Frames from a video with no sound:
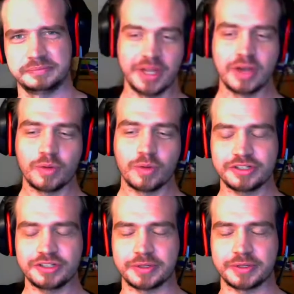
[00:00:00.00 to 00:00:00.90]
Well, here's
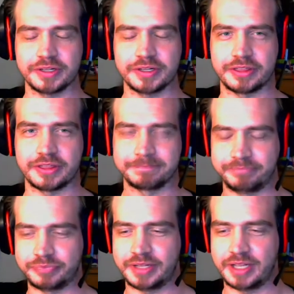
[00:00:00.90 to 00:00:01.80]
really the thing.
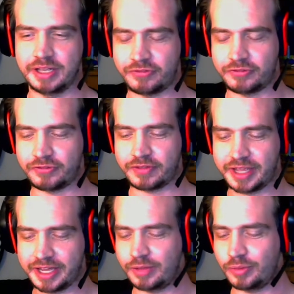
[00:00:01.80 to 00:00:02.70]
If
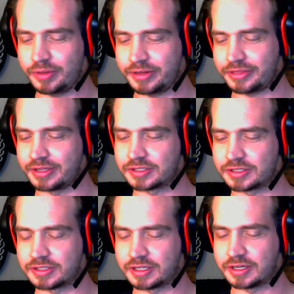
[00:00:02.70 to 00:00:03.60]
anyone thinks
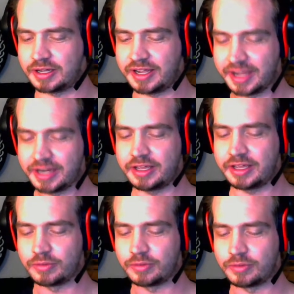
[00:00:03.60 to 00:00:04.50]
that any
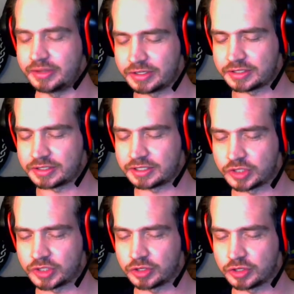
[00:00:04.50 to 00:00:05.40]
reality TV show
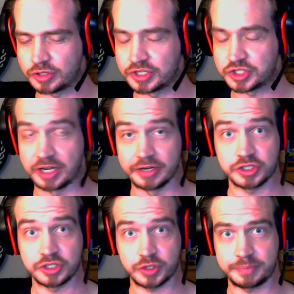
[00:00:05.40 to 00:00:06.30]
is
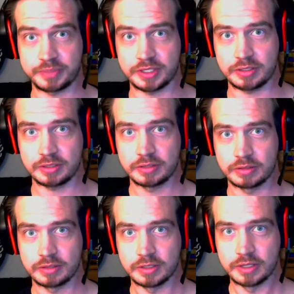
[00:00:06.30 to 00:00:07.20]
unscripted,
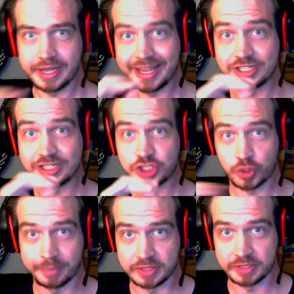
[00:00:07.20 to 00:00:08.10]
it's
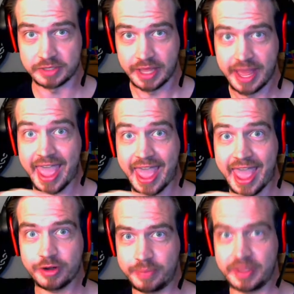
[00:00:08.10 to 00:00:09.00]
scripted. Every
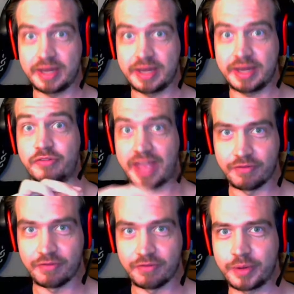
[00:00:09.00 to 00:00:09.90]
bit of every
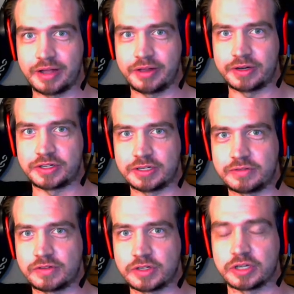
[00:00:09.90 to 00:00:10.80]
reality TV
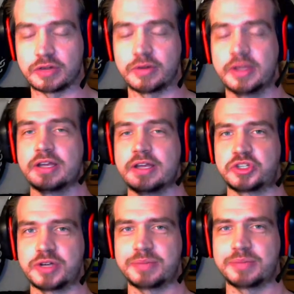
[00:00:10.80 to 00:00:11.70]
show is
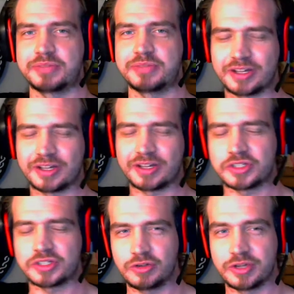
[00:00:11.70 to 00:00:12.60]
scripted. The closest
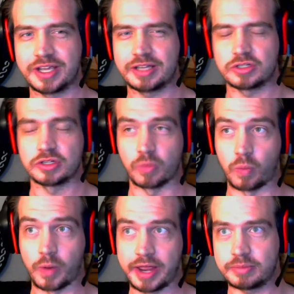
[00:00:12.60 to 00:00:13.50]
you get to the
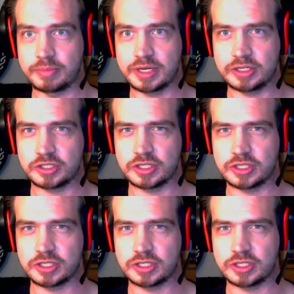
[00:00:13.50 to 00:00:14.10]
randomnesses,